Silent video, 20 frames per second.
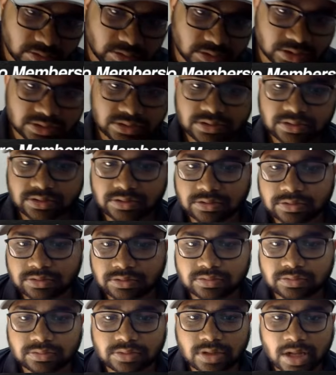this
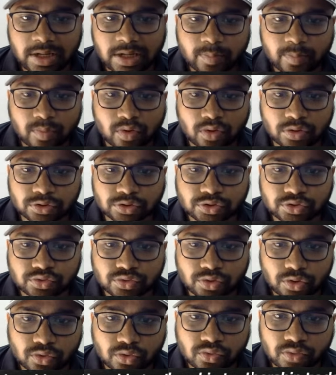eyeball
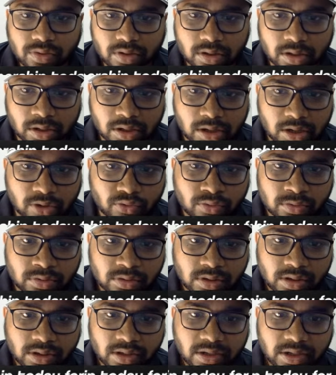should look around
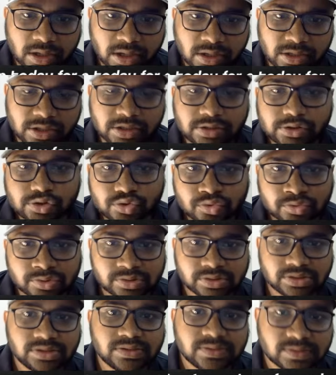and it should
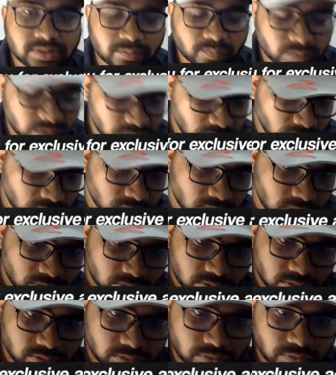see something.
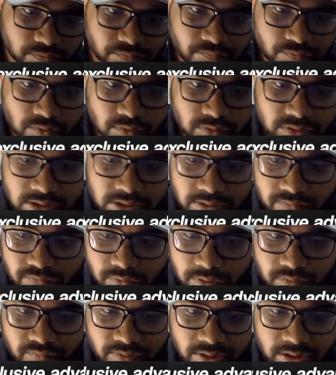So for that,
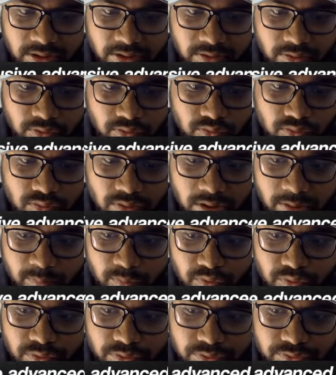what we can do, I'm
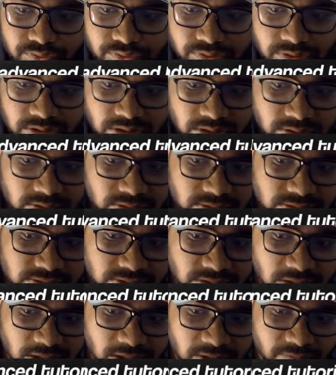going to select the
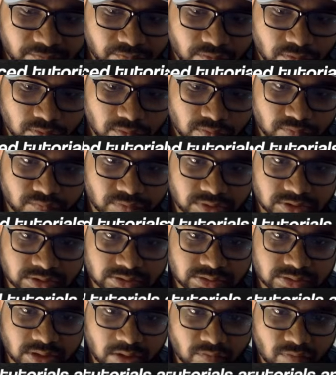slide 4, which
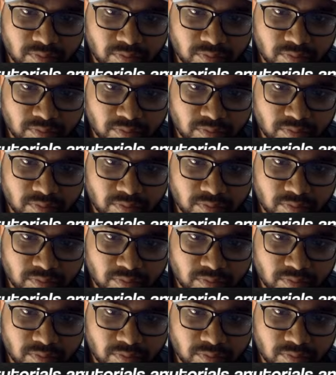is our